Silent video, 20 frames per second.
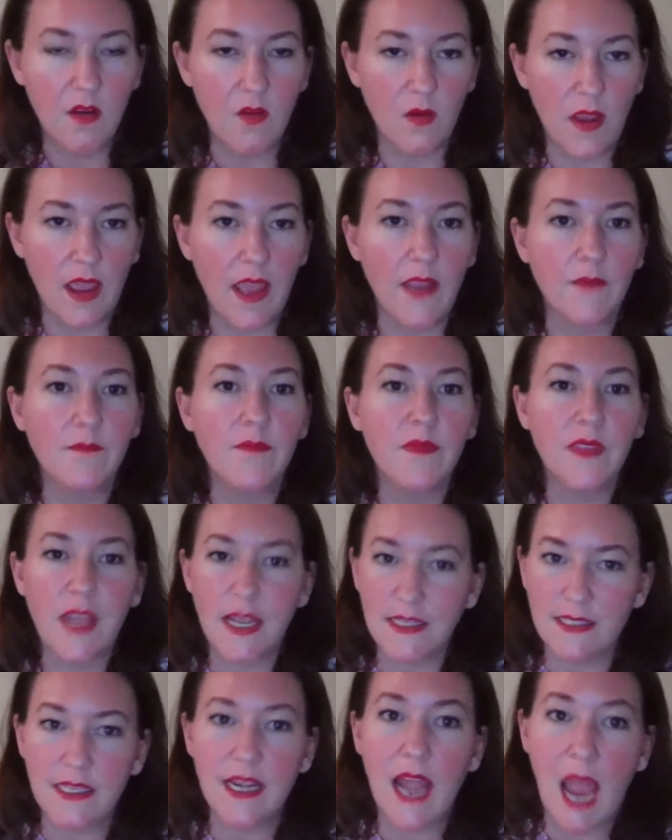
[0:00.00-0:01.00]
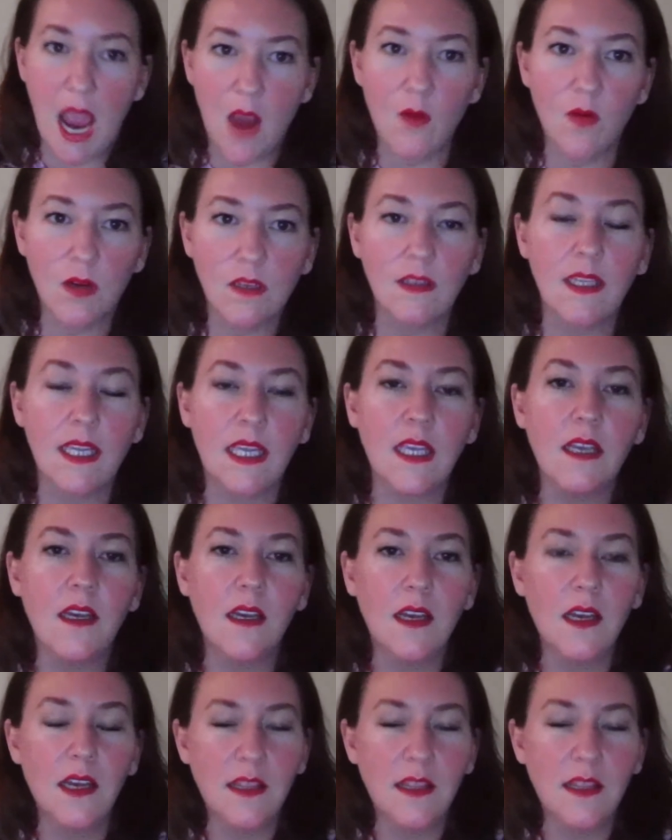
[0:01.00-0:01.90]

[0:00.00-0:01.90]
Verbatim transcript: Okay. That's an hourly,